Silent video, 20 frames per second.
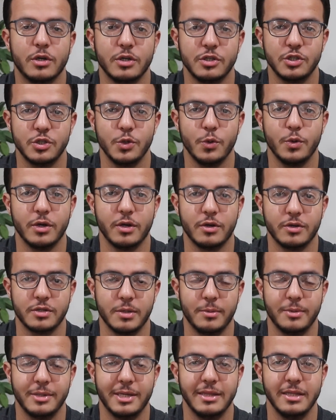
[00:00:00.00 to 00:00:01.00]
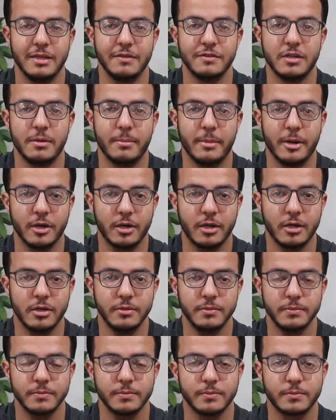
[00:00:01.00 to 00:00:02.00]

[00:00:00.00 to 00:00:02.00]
are a student or someone that lives in America,